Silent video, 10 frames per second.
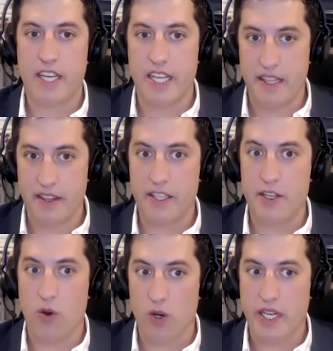in
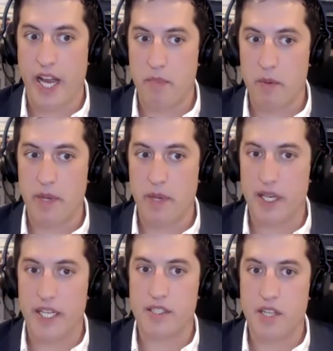your
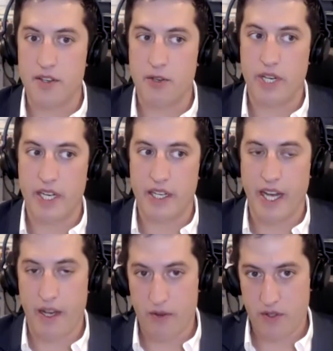capabilities to do it
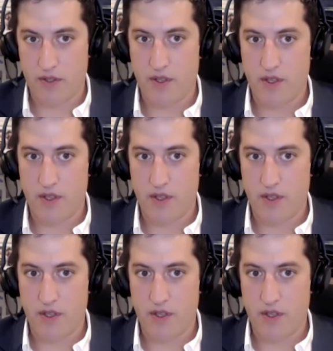in-house.